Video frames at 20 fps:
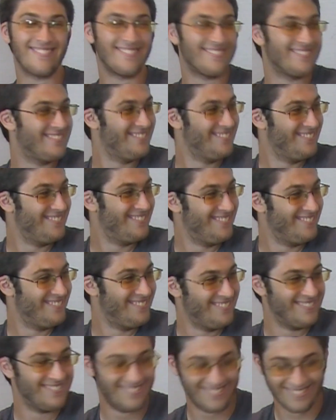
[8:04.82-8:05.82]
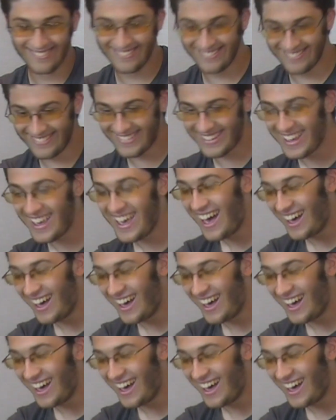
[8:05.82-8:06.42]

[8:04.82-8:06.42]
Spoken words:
I hate